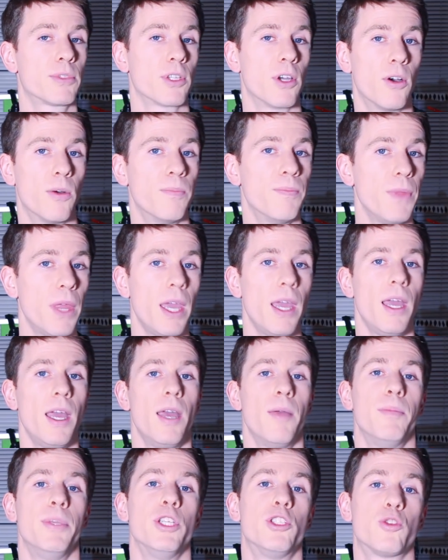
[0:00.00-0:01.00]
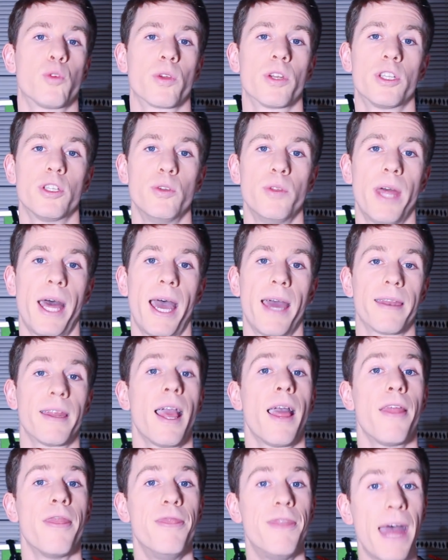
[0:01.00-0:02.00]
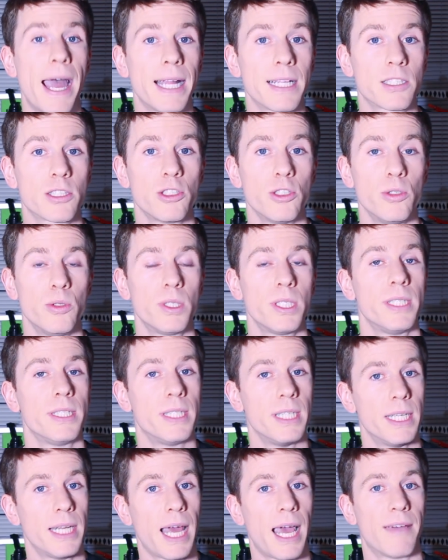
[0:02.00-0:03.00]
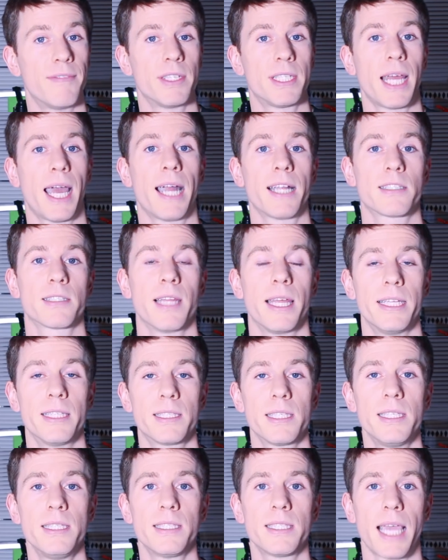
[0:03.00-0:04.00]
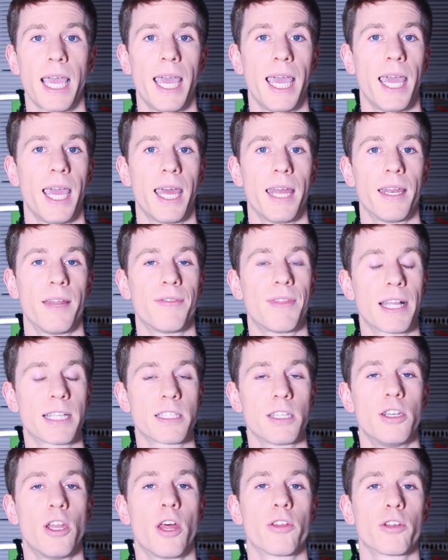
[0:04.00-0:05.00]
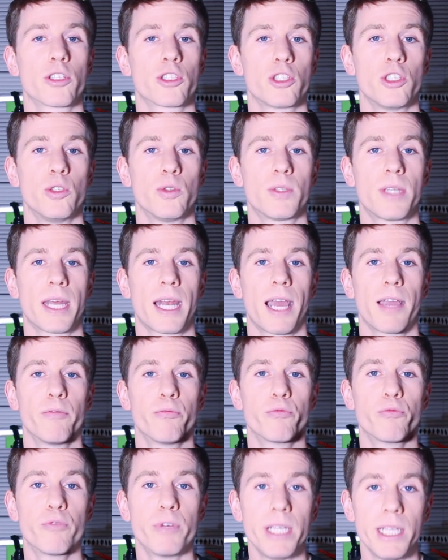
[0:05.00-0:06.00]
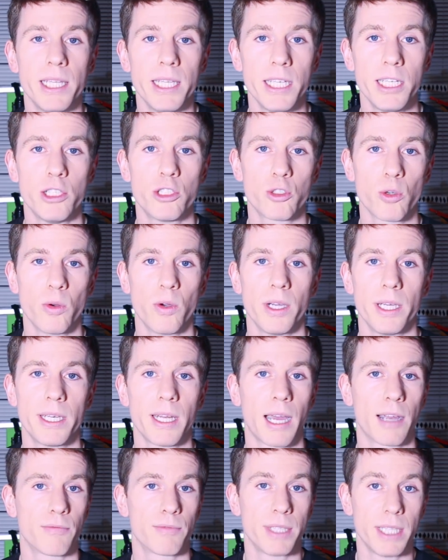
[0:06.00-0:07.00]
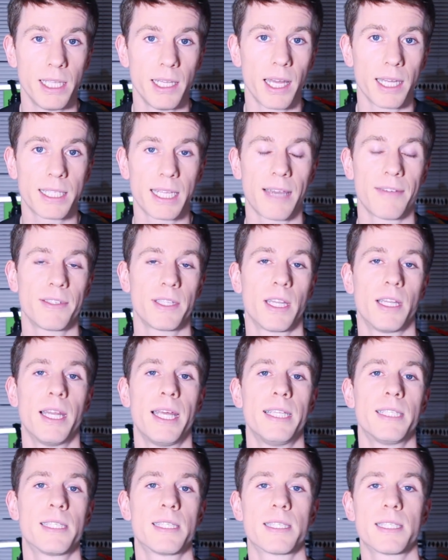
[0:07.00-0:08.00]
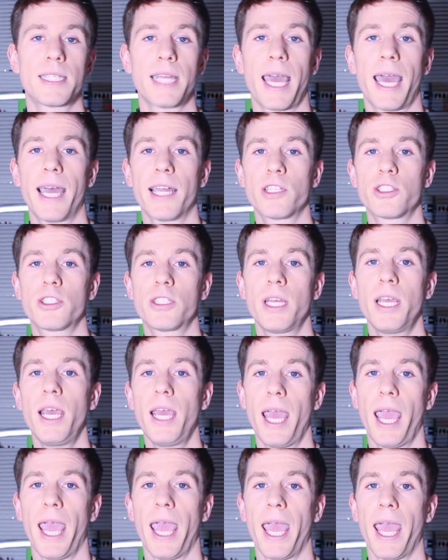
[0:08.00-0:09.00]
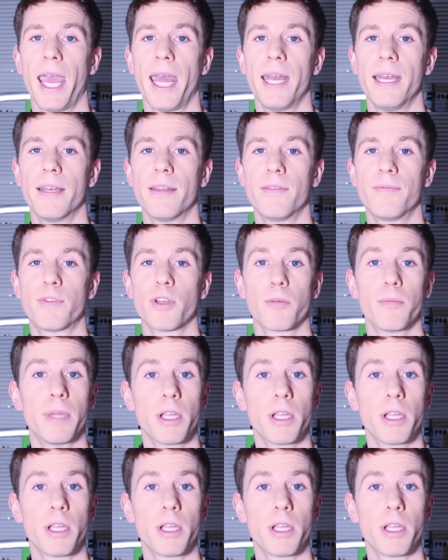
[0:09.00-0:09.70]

so be sure to do that. That suit did have attached lenses, and that's another suit that I really enjoyed. I really liked having the lenses attached, and they're